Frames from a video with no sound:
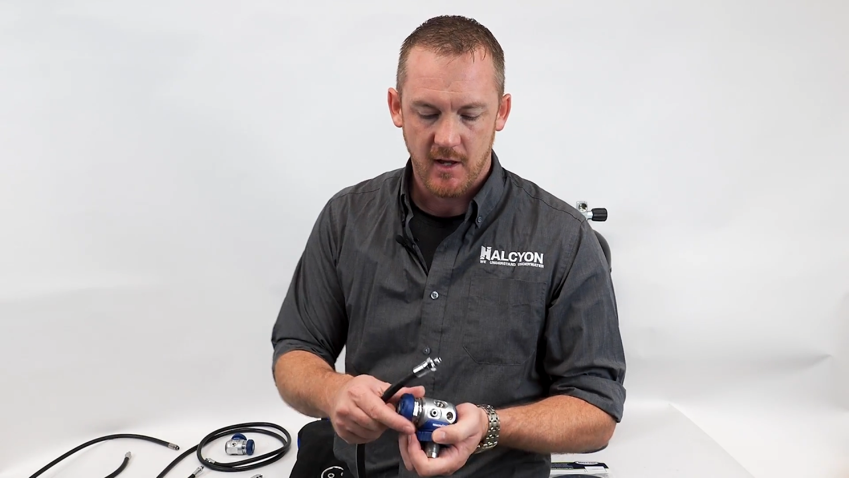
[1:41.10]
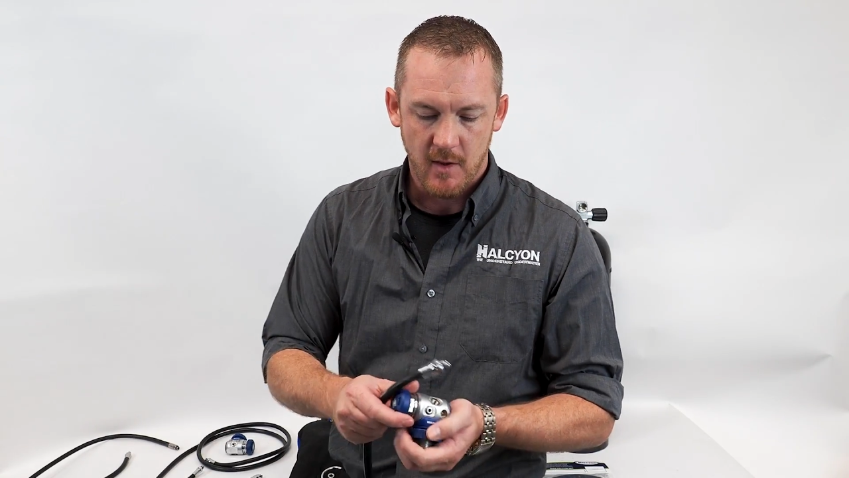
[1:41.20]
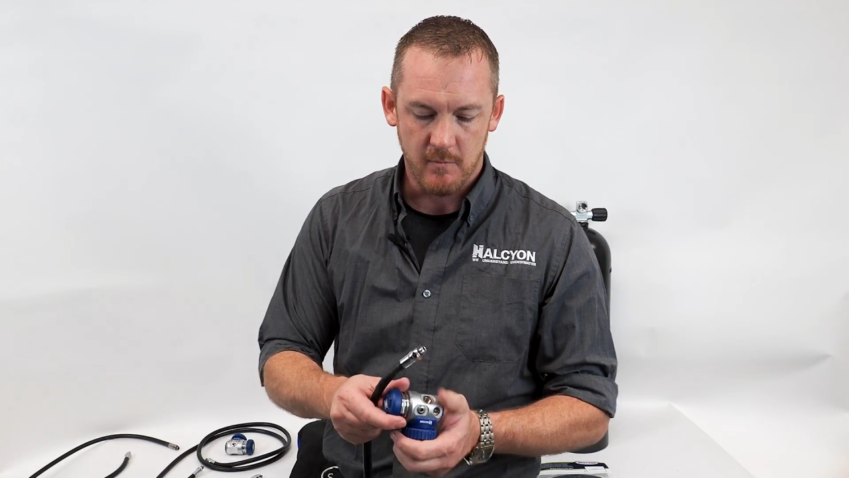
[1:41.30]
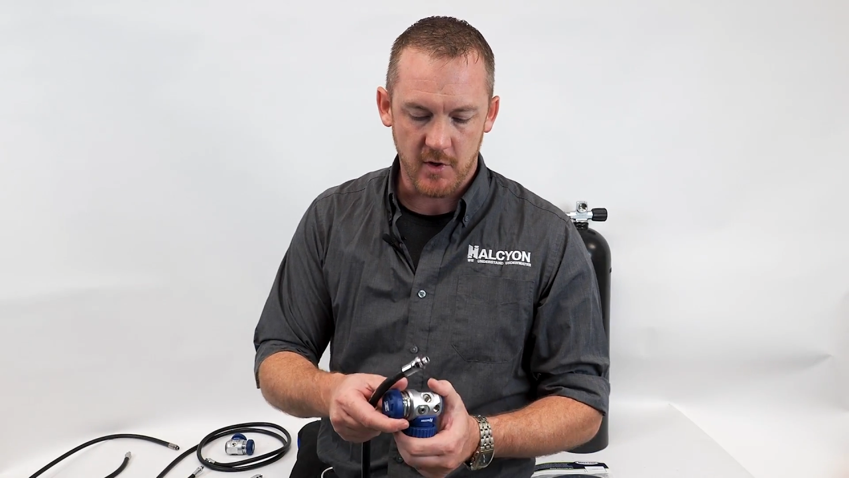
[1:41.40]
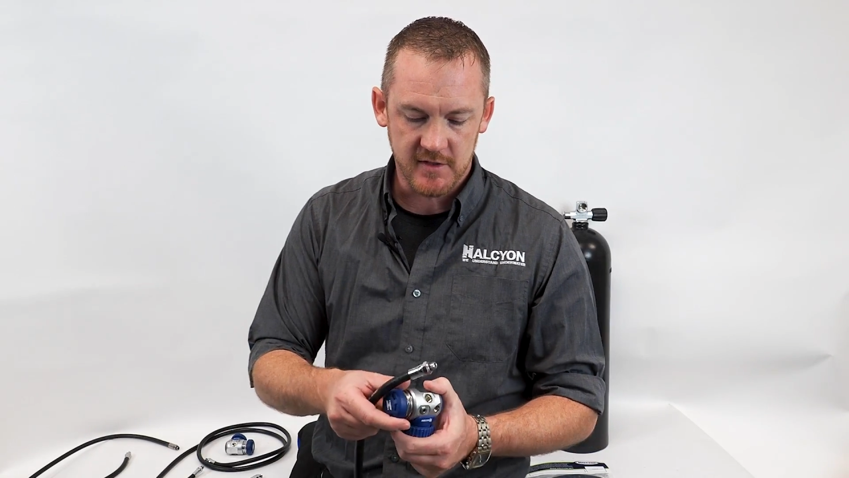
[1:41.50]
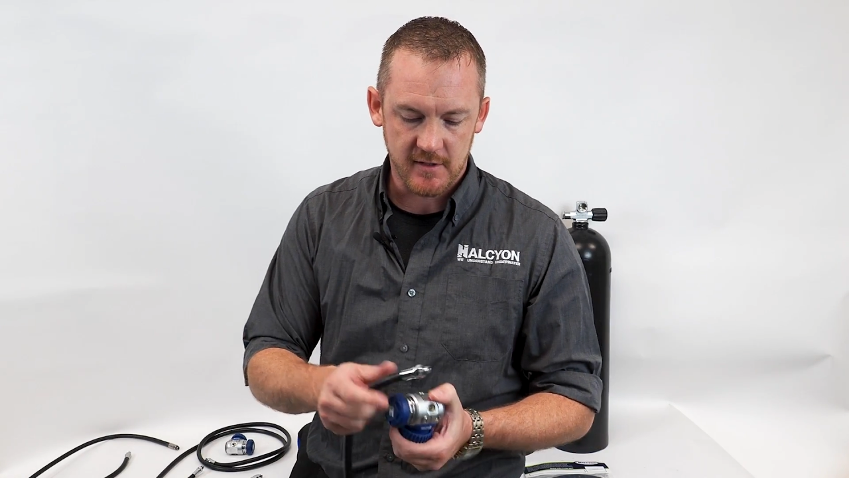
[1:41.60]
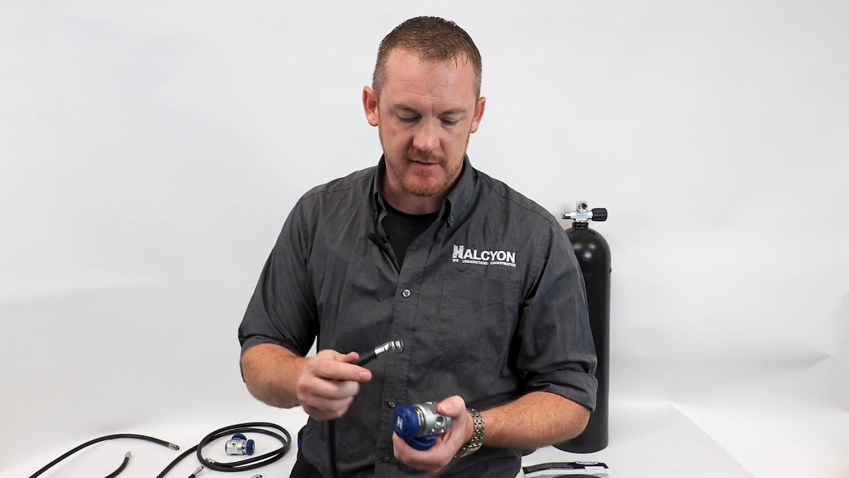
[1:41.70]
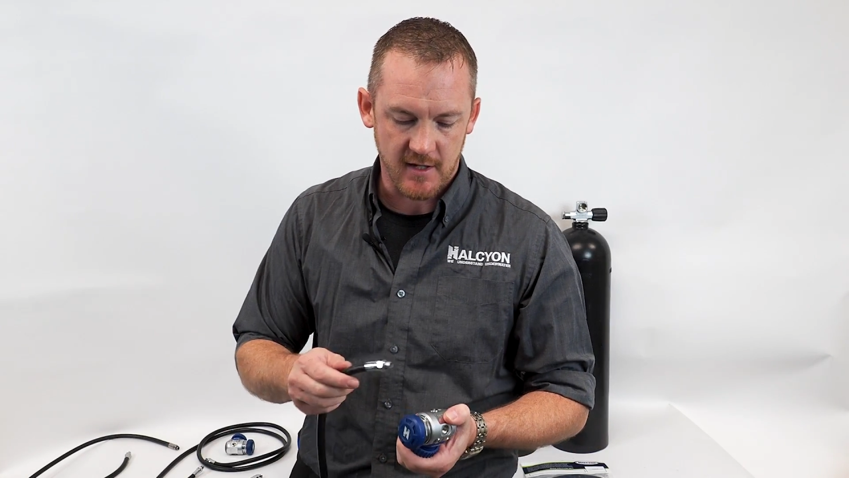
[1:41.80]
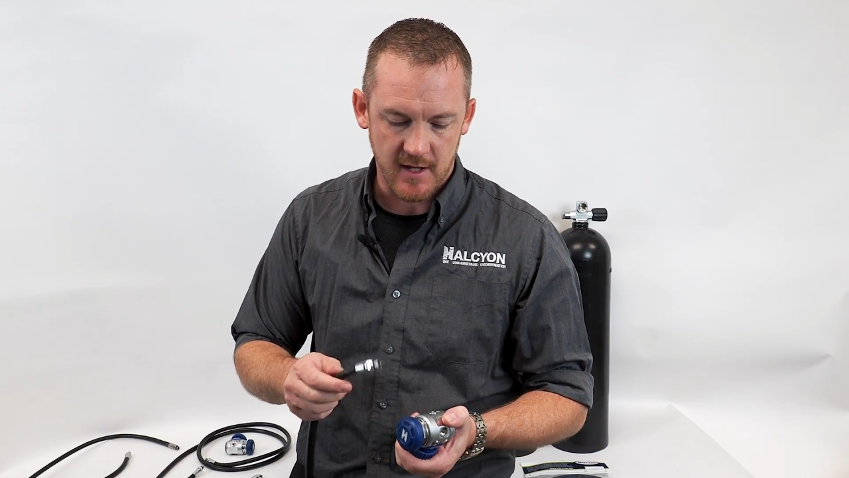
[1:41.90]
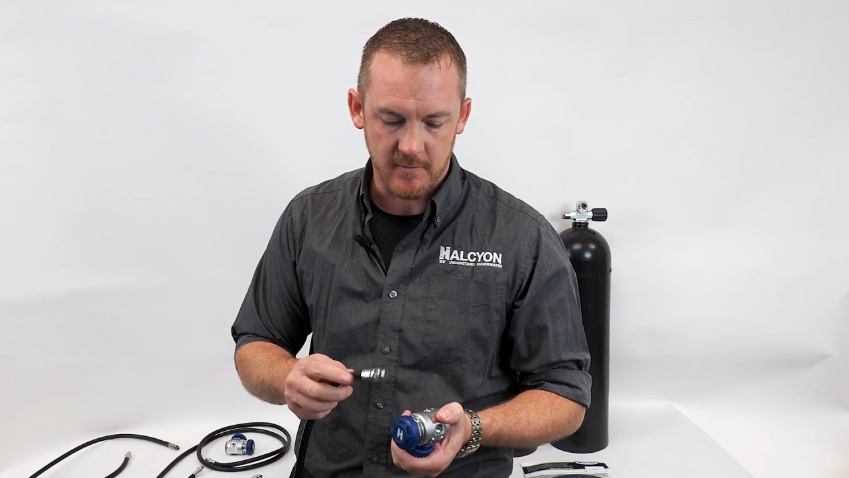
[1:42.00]
Most of the
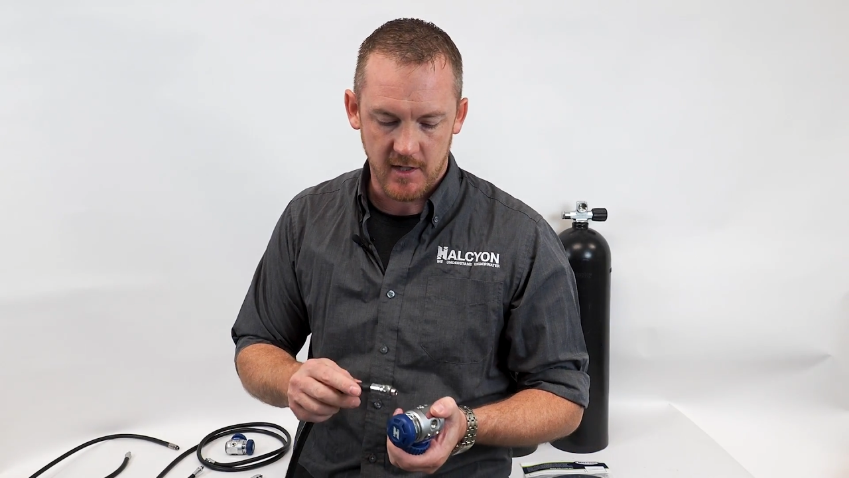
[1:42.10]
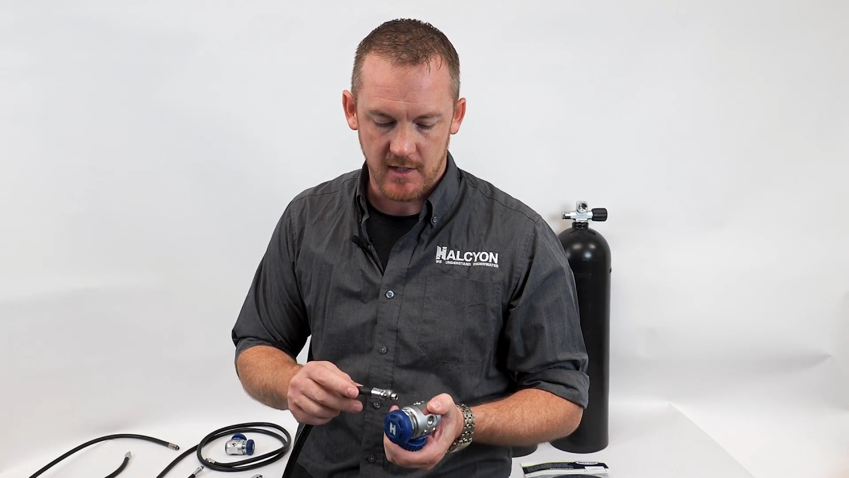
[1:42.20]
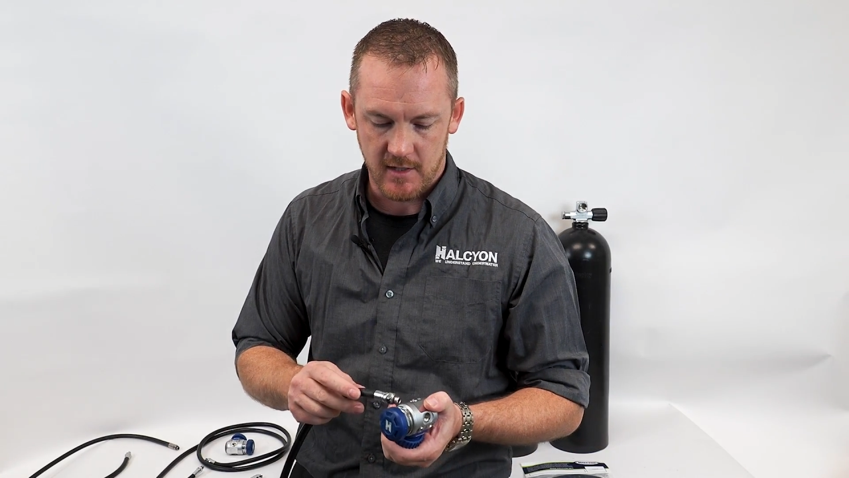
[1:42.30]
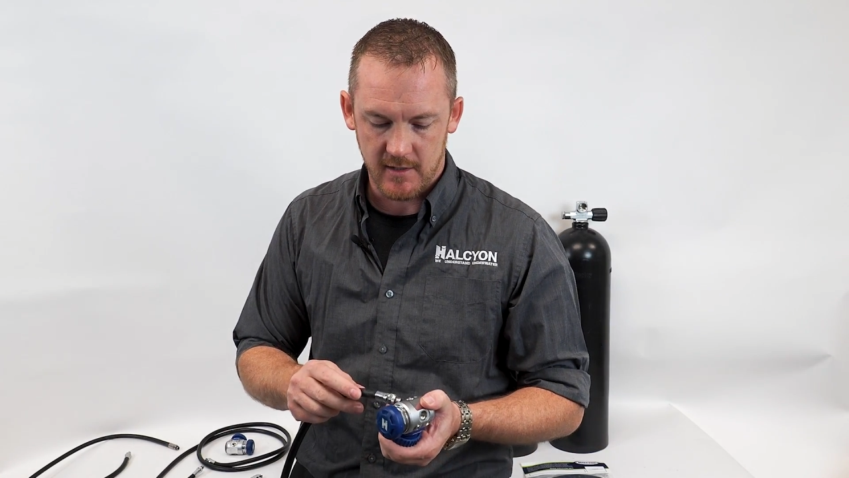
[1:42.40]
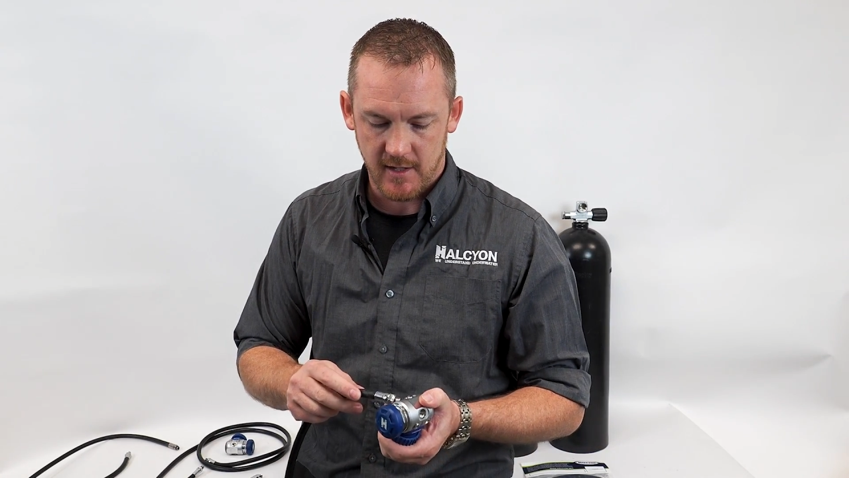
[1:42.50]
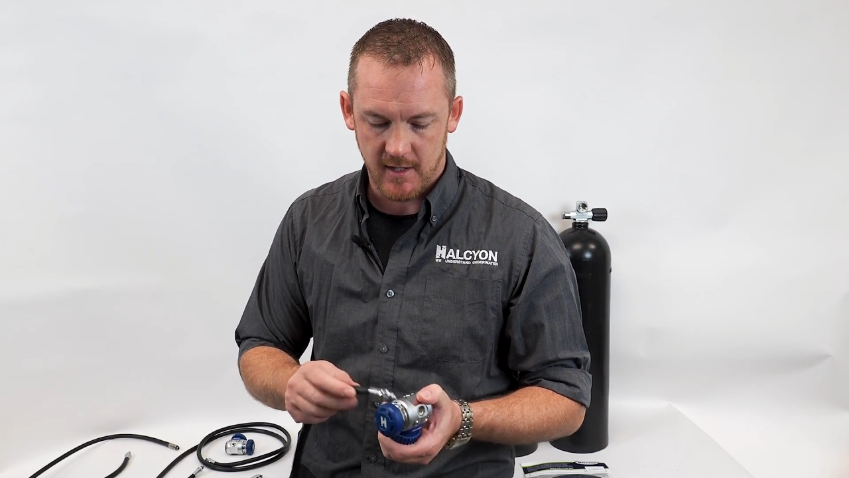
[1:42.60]
time on